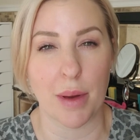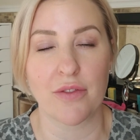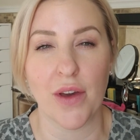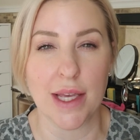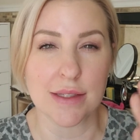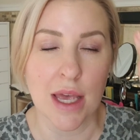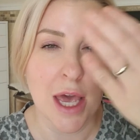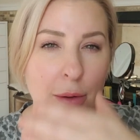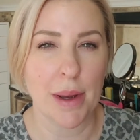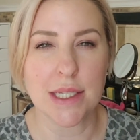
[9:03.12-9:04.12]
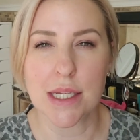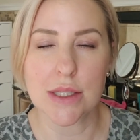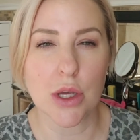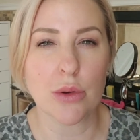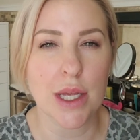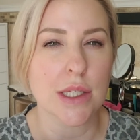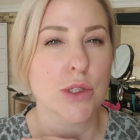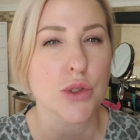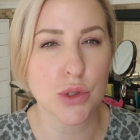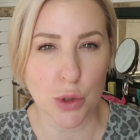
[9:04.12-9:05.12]
of my face. My T-zone
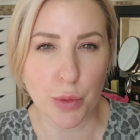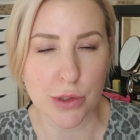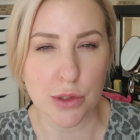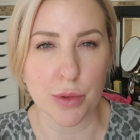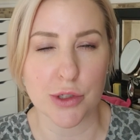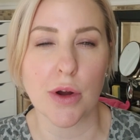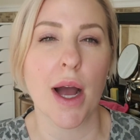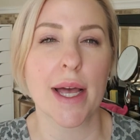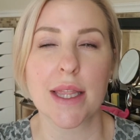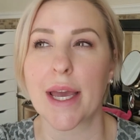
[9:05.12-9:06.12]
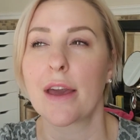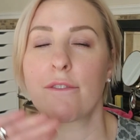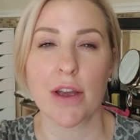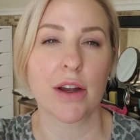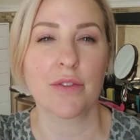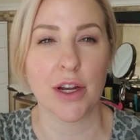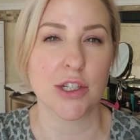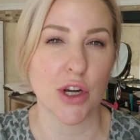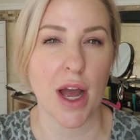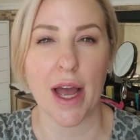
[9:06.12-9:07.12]
is super, super dry, like very,
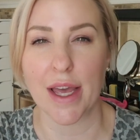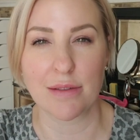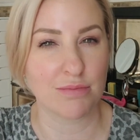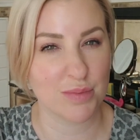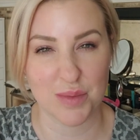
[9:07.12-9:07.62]
very dry,